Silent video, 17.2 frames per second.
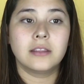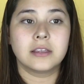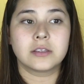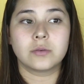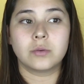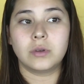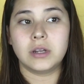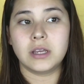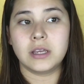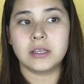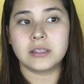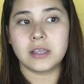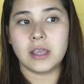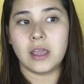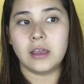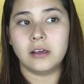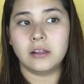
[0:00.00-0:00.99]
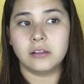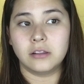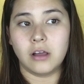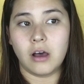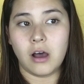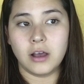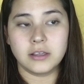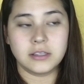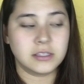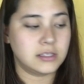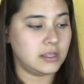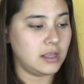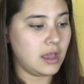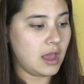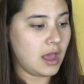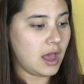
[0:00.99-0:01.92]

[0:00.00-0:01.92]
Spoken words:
This one is a gloss.